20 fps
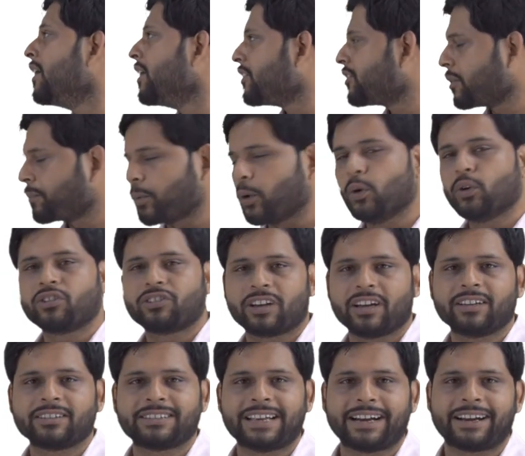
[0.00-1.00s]
Suppose
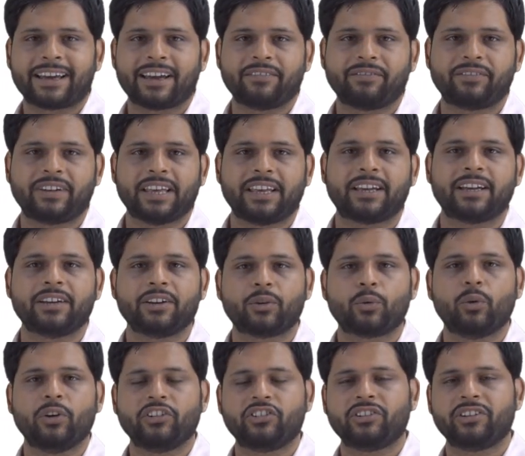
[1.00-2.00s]
that I have taken a
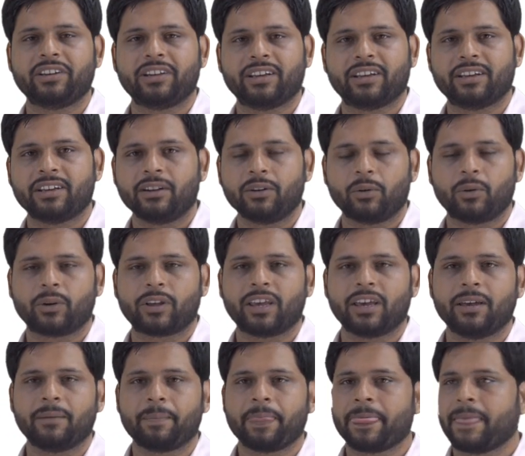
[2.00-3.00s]
question here,
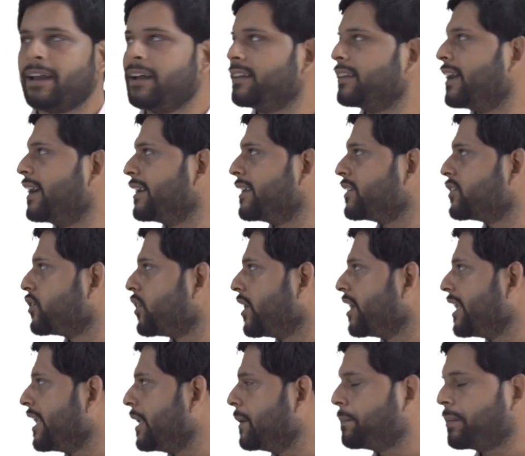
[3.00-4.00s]
okay, that is your
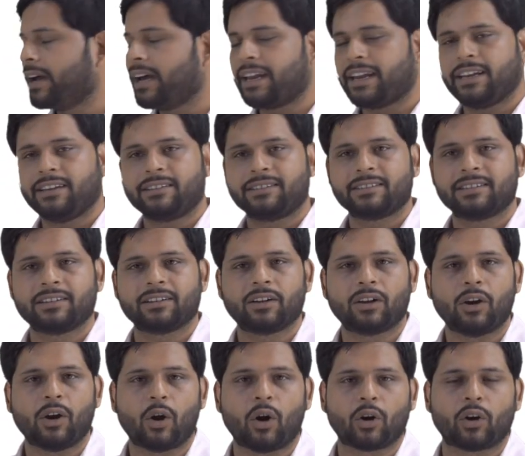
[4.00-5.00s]
e power x
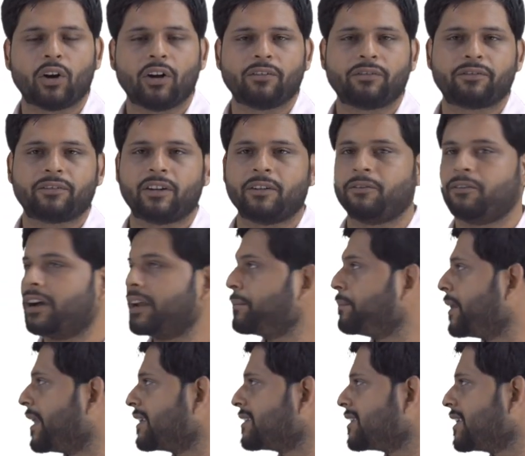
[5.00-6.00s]
log of 1
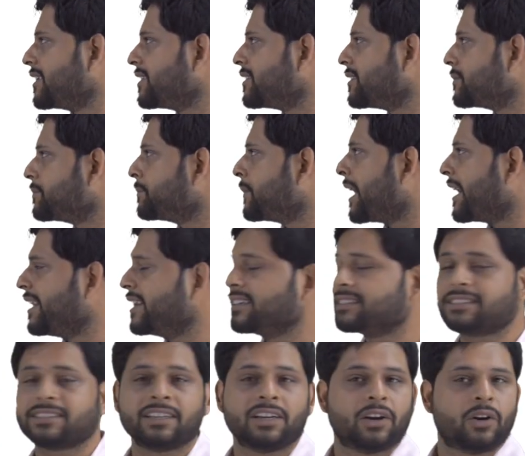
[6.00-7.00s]
plus x
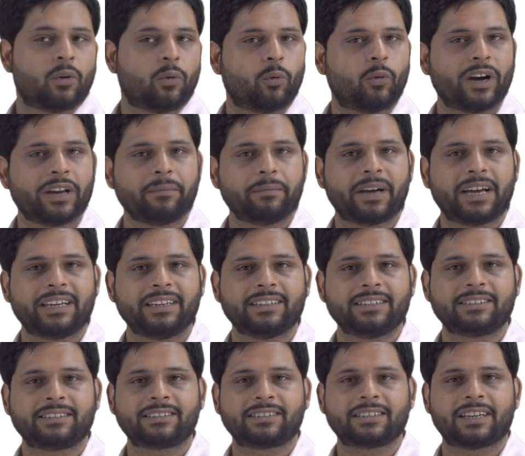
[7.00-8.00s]
minus 1
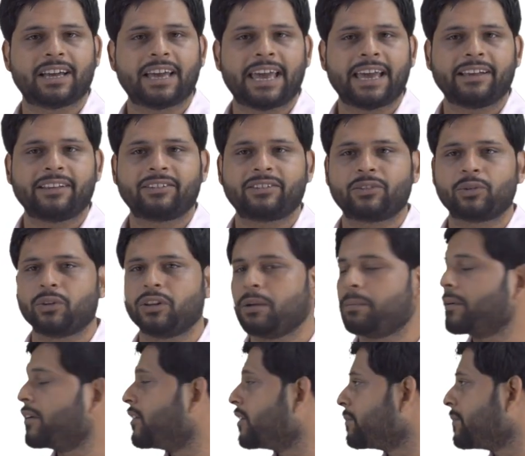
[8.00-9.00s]
minus x to the
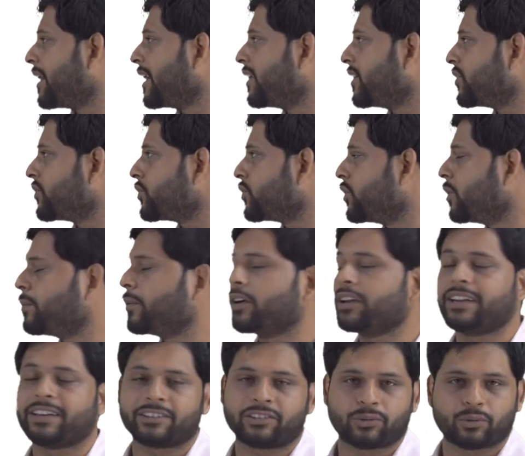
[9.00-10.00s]
power minus 2
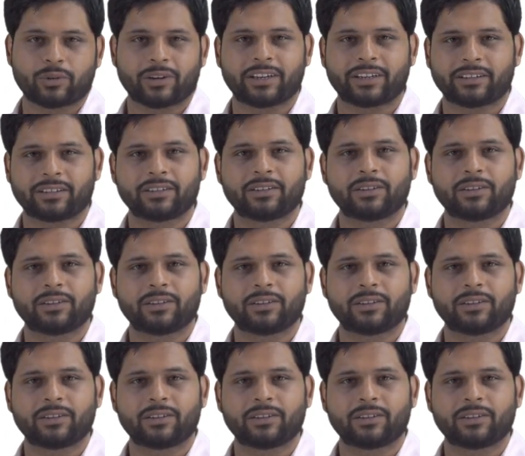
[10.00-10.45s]
upon x square.